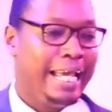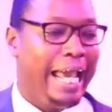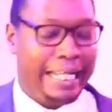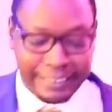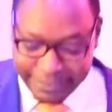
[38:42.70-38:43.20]

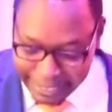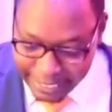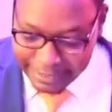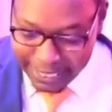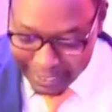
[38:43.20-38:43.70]
and
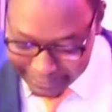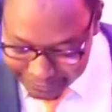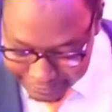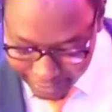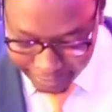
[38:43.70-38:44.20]
sent His
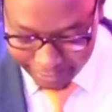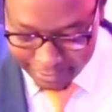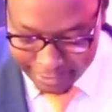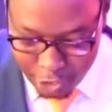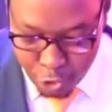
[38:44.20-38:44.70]
Son
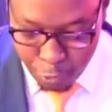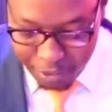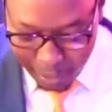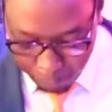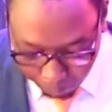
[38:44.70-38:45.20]
to
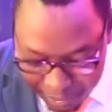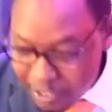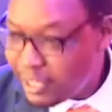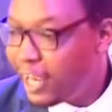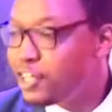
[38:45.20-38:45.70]
be the
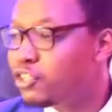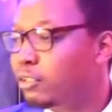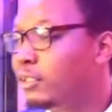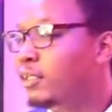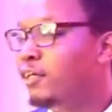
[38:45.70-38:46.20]

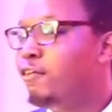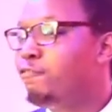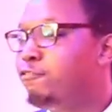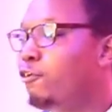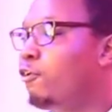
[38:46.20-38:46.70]
propitiation
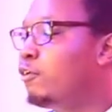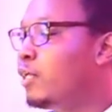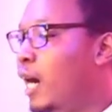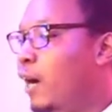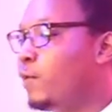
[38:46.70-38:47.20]
for
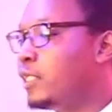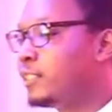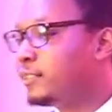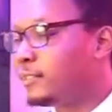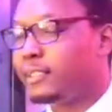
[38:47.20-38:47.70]
our
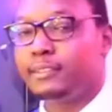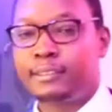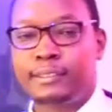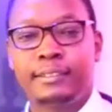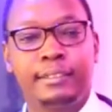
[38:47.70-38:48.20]

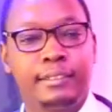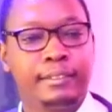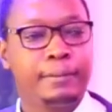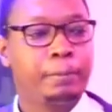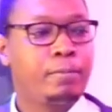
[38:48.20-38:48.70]
sins.
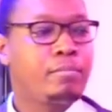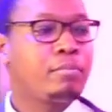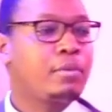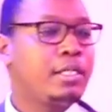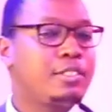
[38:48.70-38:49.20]

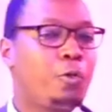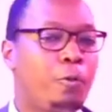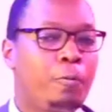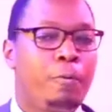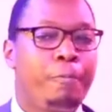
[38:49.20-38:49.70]

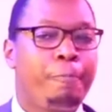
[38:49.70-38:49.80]
So,